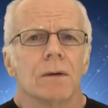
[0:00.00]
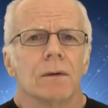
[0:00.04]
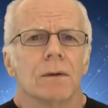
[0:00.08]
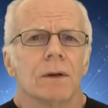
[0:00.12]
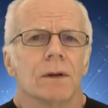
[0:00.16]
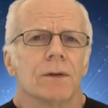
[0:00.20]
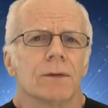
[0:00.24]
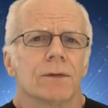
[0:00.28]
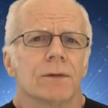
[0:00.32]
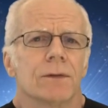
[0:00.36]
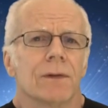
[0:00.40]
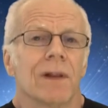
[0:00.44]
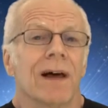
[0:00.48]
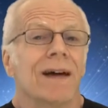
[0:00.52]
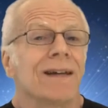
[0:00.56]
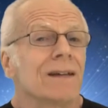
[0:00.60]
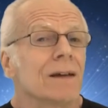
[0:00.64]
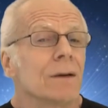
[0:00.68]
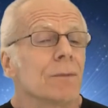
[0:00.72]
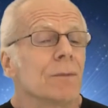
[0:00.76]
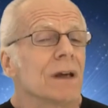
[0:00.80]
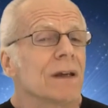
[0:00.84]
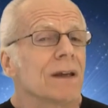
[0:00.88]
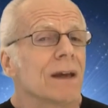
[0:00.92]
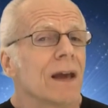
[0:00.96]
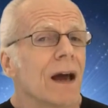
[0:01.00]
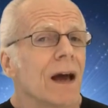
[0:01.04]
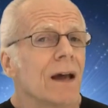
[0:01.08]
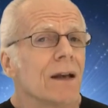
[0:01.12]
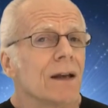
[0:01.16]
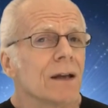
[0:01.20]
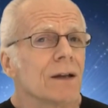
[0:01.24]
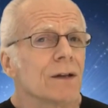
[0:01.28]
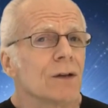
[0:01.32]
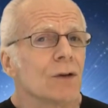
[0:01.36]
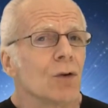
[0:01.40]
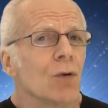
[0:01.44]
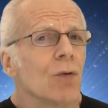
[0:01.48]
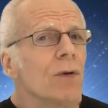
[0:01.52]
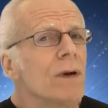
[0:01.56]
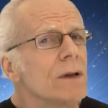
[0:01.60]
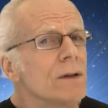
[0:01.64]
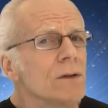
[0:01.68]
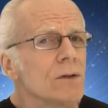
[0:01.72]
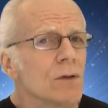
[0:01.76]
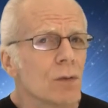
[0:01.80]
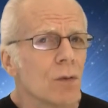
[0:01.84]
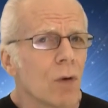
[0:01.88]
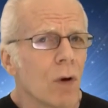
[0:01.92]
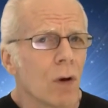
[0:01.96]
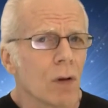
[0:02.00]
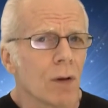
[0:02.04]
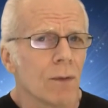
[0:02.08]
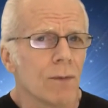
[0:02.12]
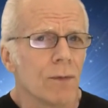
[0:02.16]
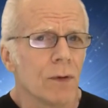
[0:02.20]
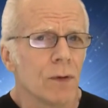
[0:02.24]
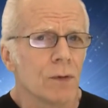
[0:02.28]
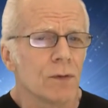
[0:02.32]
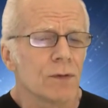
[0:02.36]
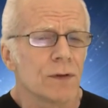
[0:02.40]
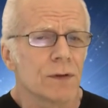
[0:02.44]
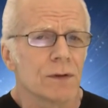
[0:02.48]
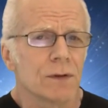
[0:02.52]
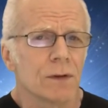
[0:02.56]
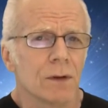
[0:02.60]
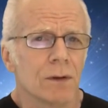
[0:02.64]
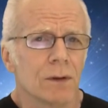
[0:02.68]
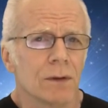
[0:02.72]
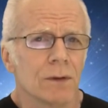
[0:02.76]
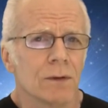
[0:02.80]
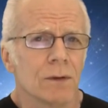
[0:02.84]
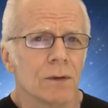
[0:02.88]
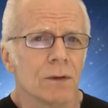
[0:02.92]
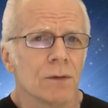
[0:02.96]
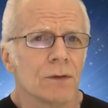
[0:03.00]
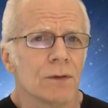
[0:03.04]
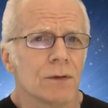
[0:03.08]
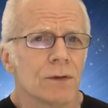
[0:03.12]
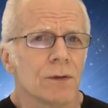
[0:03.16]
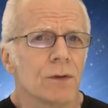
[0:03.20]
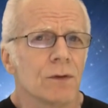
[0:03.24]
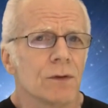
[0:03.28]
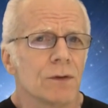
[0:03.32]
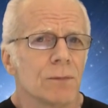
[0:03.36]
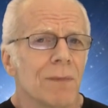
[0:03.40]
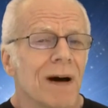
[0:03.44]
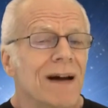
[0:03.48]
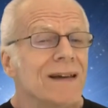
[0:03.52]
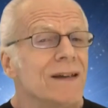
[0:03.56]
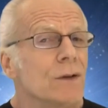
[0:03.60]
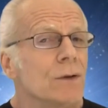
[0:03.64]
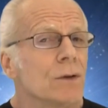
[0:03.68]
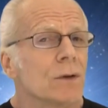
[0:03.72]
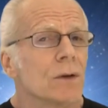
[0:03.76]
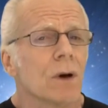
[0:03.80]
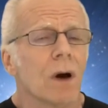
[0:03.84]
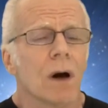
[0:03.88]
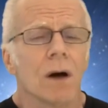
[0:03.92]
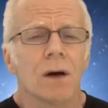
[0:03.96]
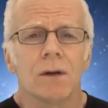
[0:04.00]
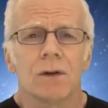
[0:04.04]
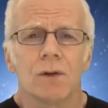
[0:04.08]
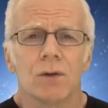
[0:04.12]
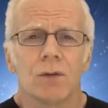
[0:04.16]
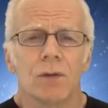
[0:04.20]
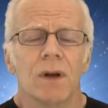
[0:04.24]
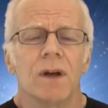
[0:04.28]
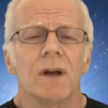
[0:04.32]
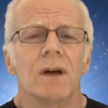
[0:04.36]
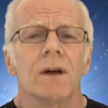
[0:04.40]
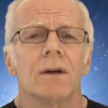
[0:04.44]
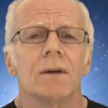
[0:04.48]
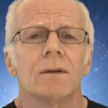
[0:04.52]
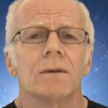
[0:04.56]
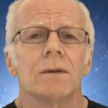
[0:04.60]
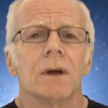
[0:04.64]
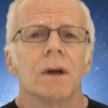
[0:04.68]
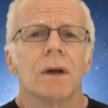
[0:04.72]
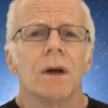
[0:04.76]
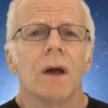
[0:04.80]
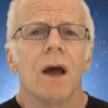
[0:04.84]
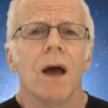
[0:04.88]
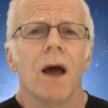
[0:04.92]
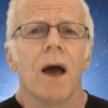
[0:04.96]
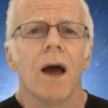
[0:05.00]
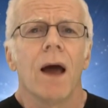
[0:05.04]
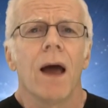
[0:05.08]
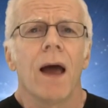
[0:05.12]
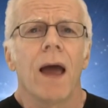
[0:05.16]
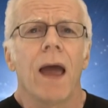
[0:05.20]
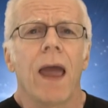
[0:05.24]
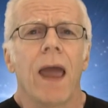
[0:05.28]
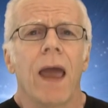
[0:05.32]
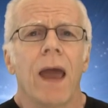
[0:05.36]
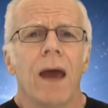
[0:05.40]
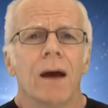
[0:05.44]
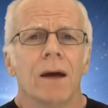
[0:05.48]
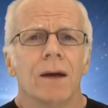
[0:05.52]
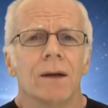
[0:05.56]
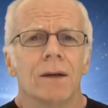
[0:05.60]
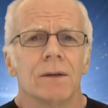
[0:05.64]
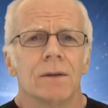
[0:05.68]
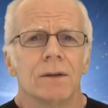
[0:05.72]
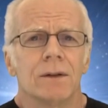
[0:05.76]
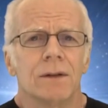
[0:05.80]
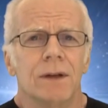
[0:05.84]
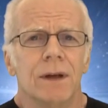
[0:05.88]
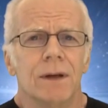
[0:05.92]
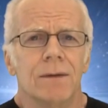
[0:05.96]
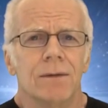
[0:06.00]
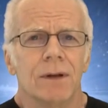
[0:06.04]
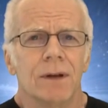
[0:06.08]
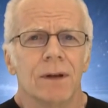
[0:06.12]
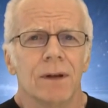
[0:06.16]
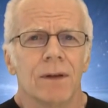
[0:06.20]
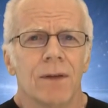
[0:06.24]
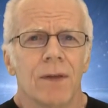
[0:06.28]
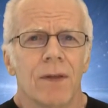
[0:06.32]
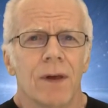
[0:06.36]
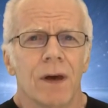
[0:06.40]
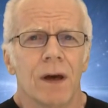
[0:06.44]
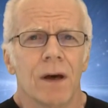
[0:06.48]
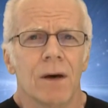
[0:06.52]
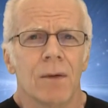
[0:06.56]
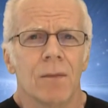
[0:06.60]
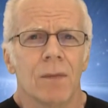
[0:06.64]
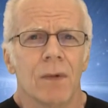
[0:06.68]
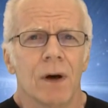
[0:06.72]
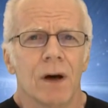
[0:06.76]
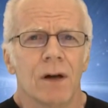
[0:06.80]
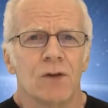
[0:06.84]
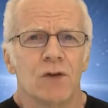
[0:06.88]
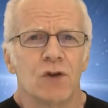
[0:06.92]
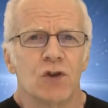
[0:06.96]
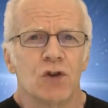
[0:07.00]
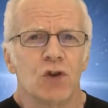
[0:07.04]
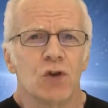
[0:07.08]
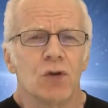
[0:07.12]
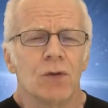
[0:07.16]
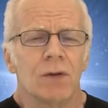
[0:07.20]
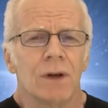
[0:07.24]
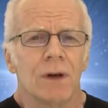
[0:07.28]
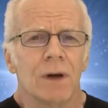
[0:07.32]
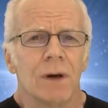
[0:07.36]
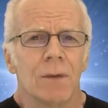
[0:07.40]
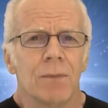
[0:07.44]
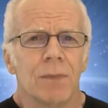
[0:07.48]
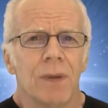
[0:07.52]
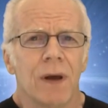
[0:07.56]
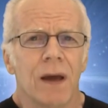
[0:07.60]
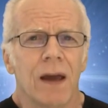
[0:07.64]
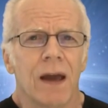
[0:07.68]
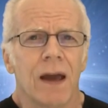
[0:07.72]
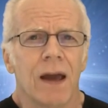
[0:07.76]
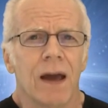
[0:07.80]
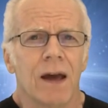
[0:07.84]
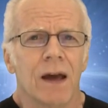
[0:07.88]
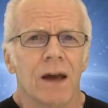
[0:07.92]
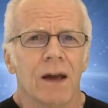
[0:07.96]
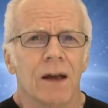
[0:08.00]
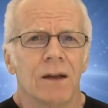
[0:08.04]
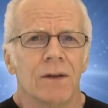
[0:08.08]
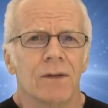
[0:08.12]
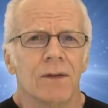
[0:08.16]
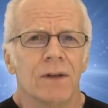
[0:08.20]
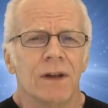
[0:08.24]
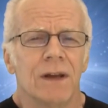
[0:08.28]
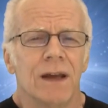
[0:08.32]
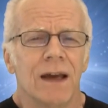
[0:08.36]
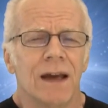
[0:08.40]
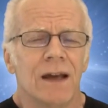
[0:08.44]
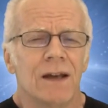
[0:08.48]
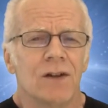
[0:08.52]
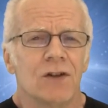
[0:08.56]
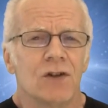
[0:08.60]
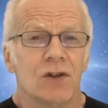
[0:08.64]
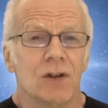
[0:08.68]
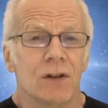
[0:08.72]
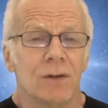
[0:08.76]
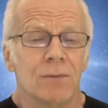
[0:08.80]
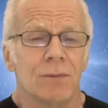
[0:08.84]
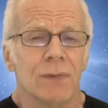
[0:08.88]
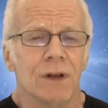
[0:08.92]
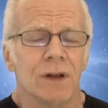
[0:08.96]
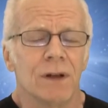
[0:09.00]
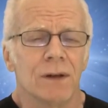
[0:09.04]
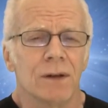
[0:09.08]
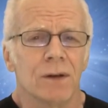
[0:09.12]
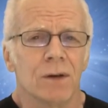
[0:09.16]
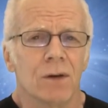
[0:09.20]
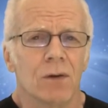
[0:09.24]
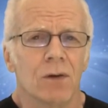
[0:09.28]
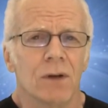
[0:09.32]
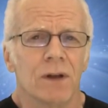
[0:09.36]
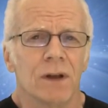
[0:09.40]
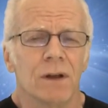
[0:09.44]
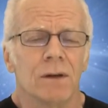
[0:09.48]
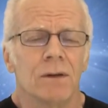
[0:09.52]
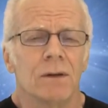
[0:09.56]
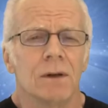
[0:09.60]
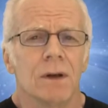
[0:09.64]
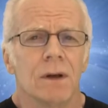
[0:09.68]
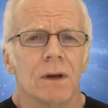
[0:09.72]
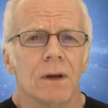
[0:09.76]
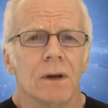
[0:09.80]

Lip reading: is like a mechanic going to all of those cylinders, those mitochondria, and giving them a tune-up and the engine being clean.